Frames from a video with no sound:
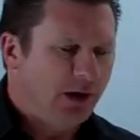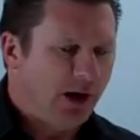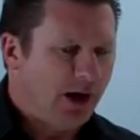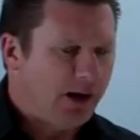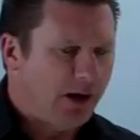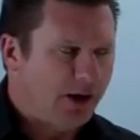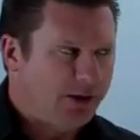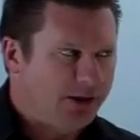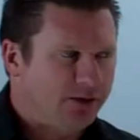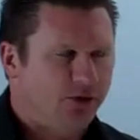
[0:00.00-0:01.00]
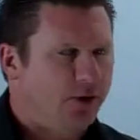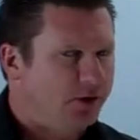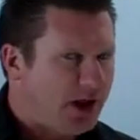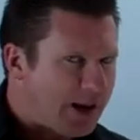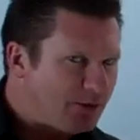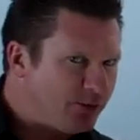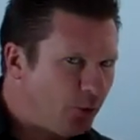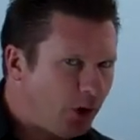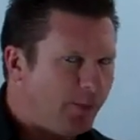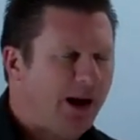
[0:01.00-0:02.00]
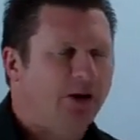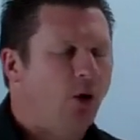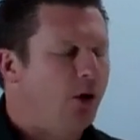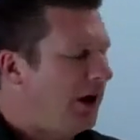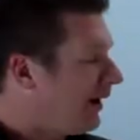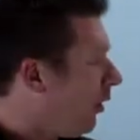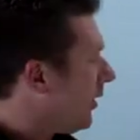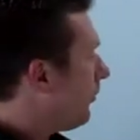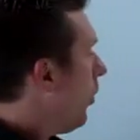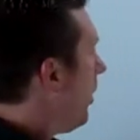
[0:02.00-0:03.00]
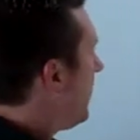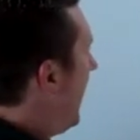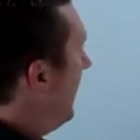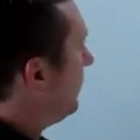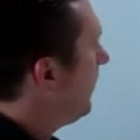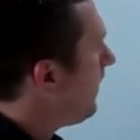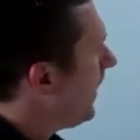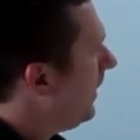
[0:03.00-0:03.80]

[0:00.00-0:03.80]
I think there's other names for it, but I call it a broadcast.